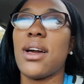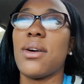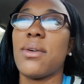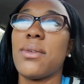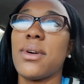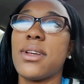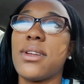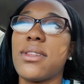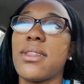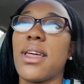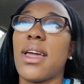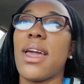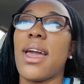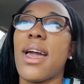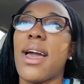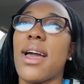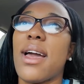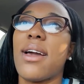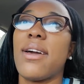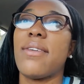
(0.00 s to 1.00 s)
What do they
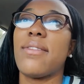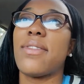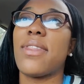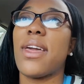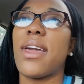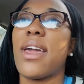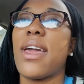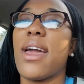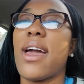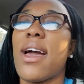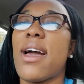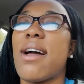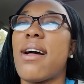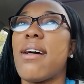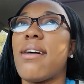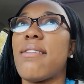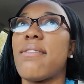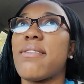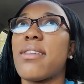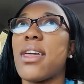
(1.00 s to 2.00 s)
have? They
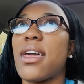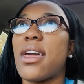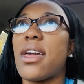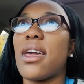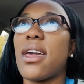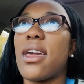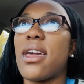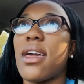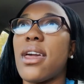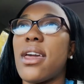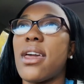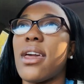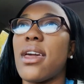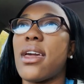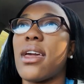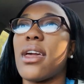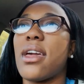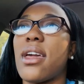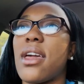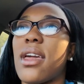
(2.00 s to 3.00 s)
have a
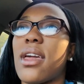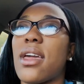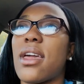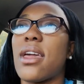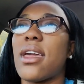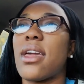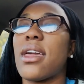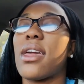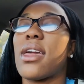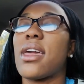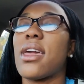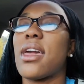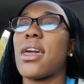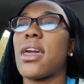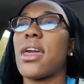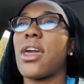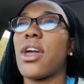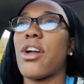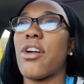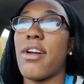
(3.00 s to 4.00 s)

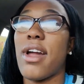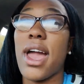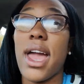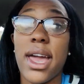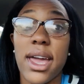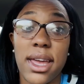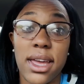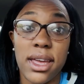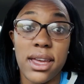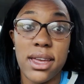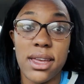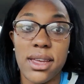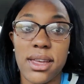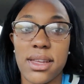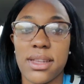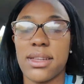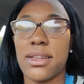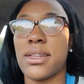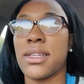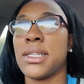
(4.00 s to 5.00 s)
Keurig,
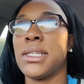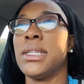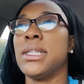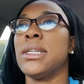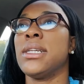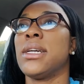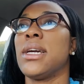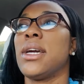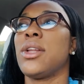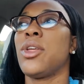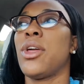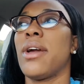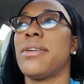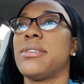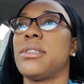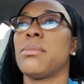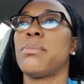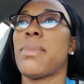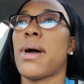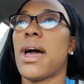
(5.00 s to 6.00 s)
and you have
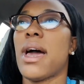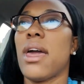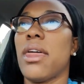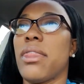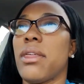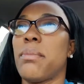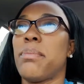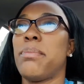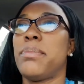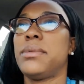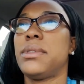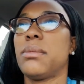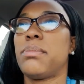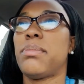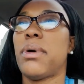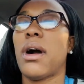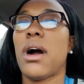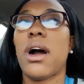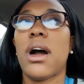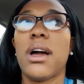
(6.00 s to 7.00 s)
to buy the
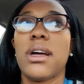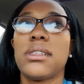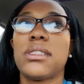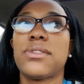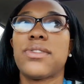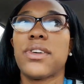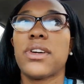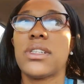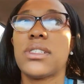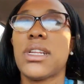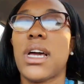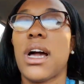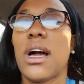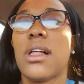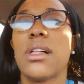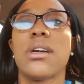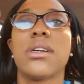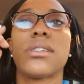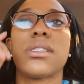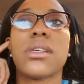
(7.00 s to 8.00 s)
pods for
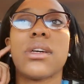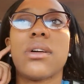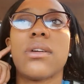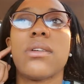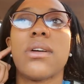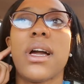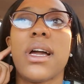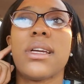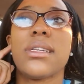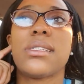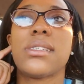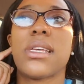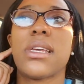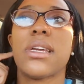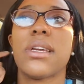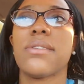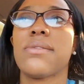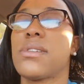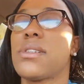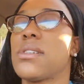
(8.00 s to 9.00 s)
$1. So I
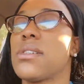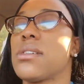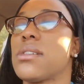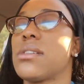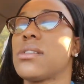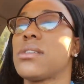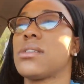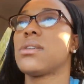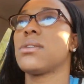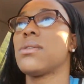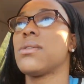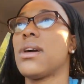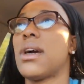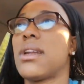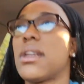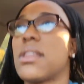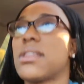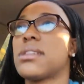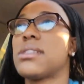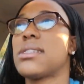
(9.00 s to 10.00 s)
saved $2 out
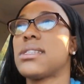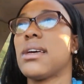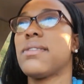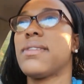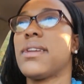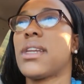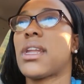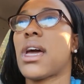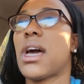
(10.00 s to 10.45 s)
of the $7,